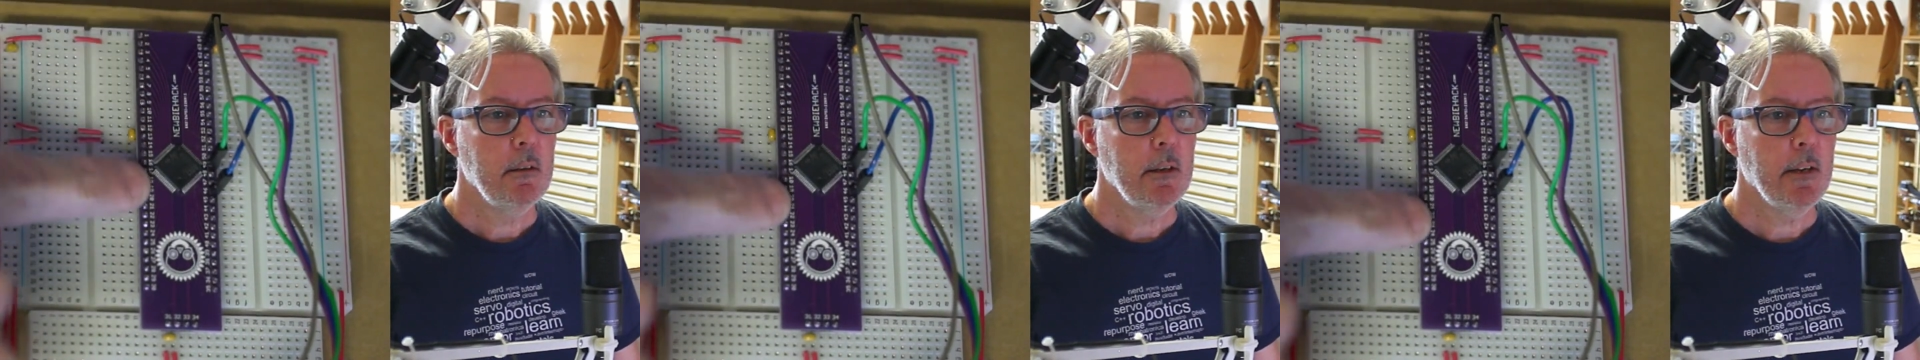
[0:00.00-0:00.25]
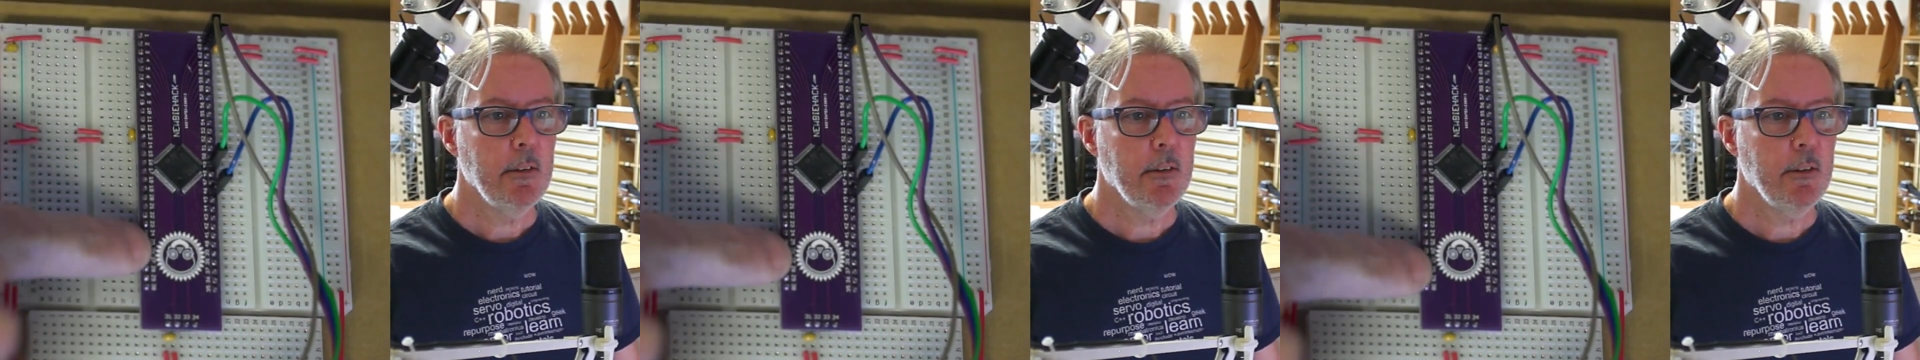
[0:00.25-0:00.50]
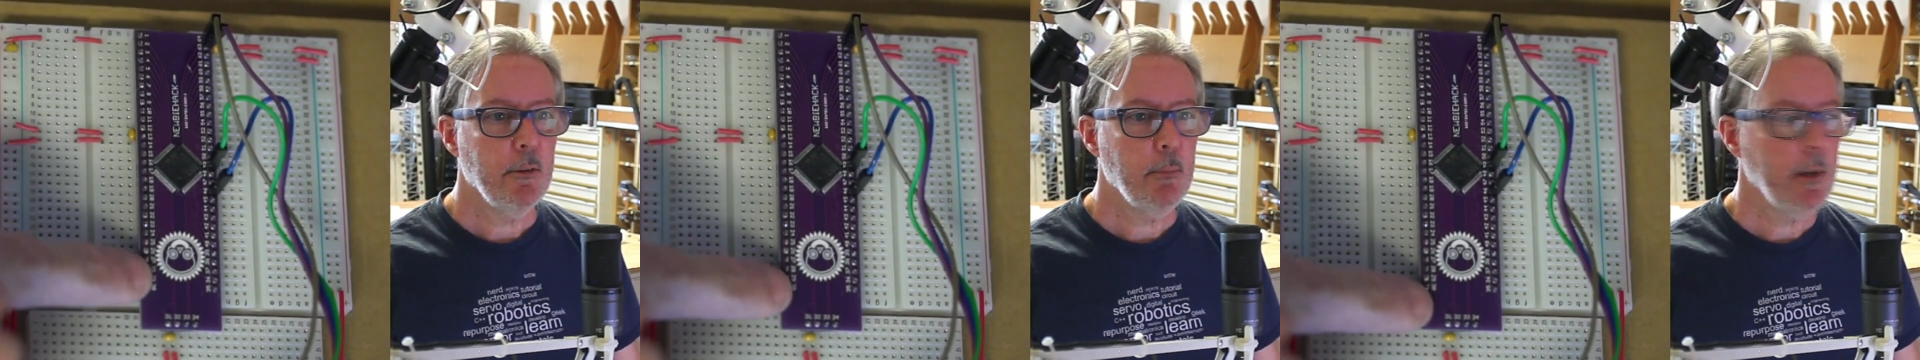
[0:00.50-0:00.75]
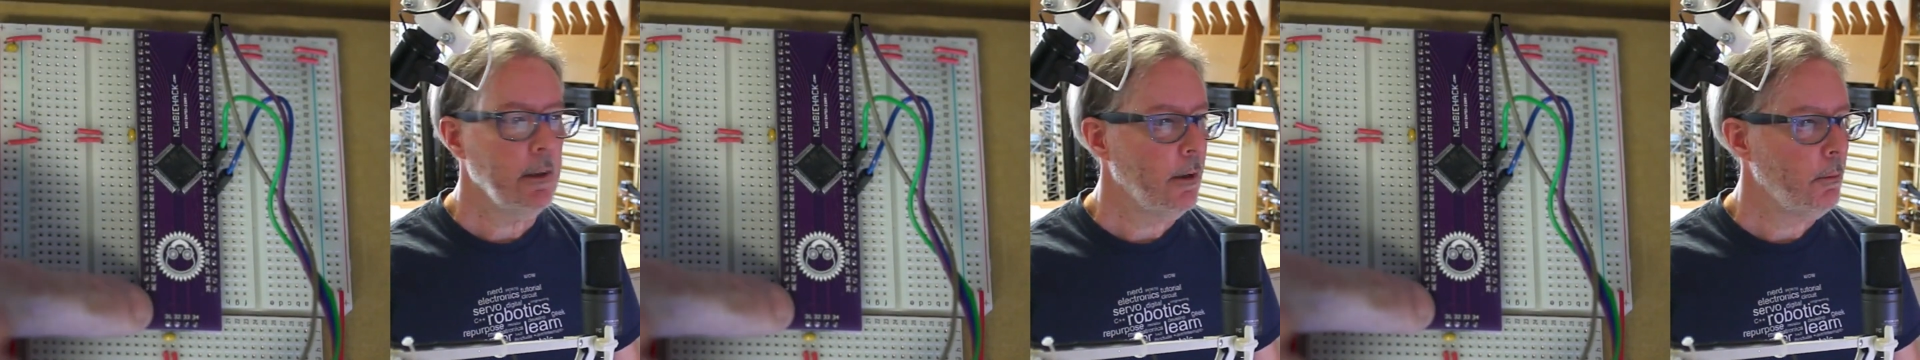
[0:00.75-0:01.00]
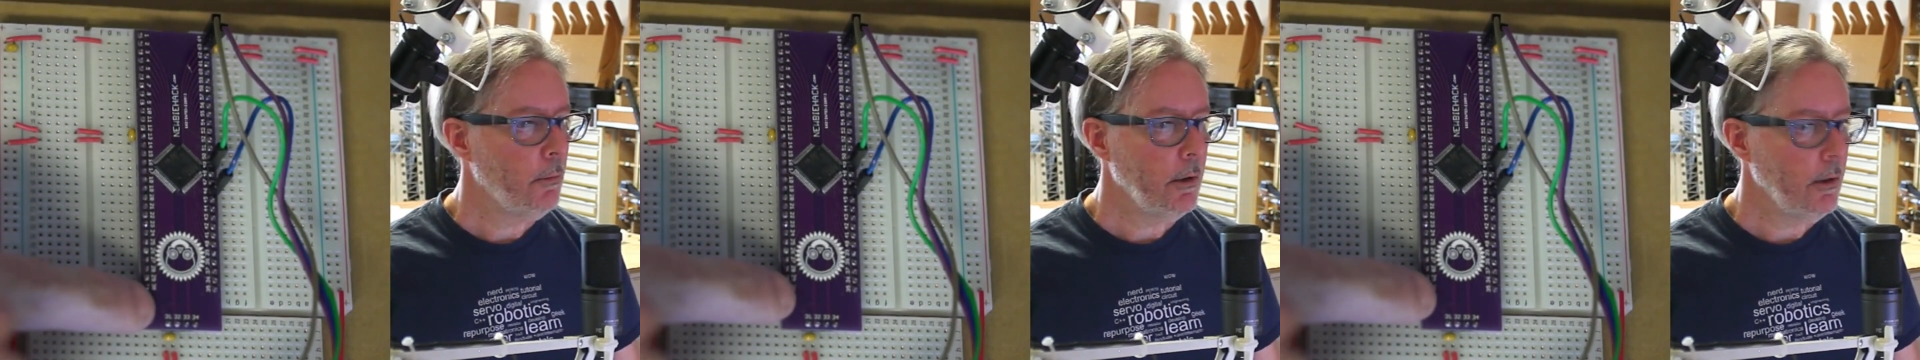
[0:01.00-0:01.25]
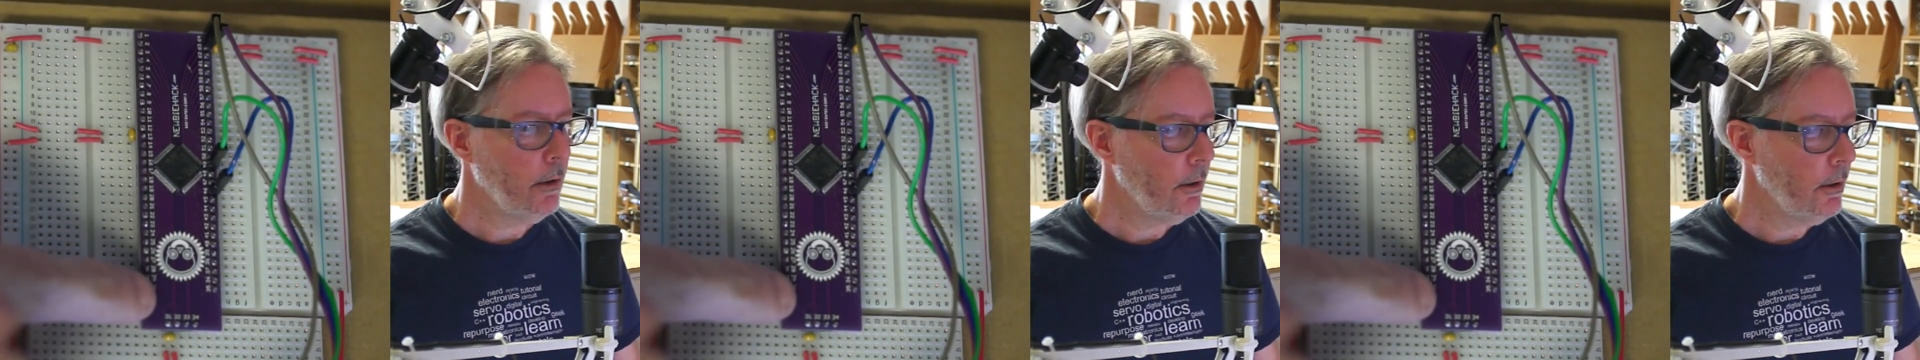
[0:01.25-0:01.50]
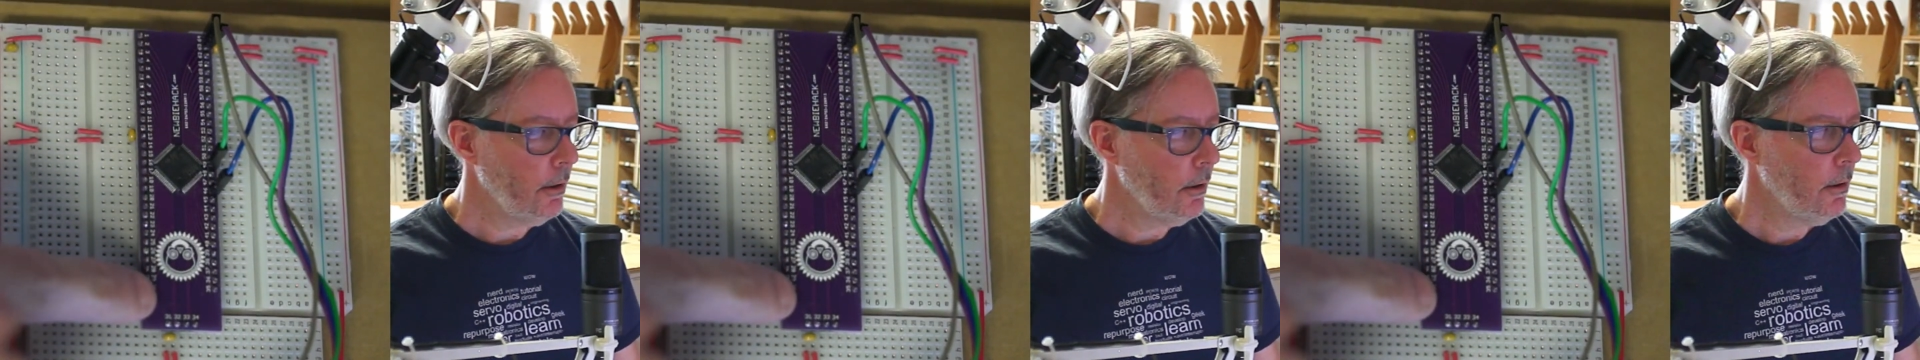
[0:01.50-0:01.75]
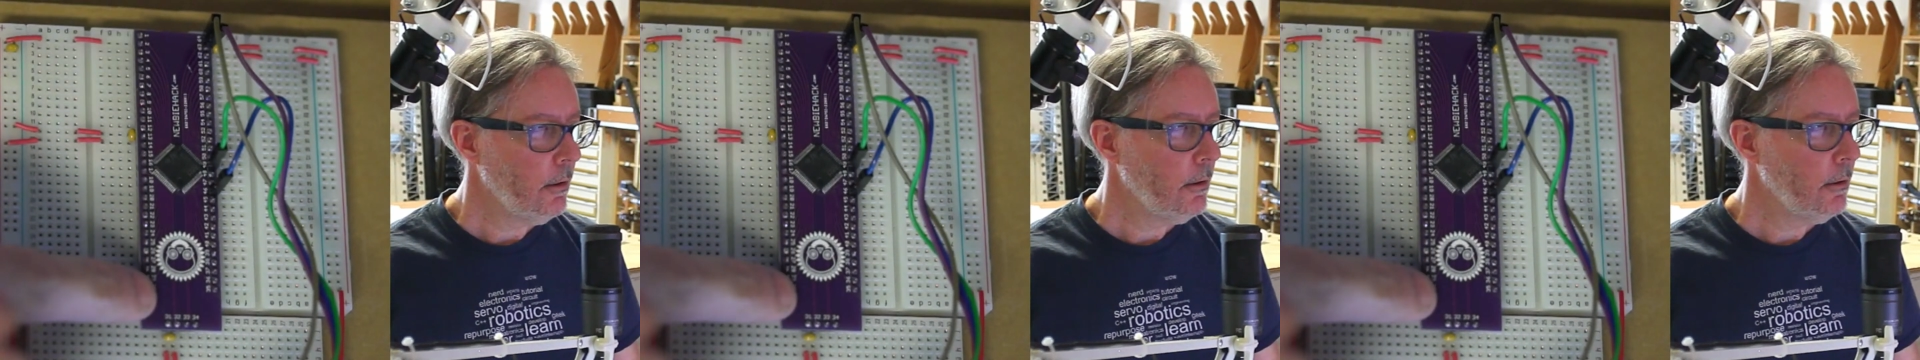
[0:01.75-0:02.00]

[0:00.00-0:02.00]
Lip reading: and this is pin number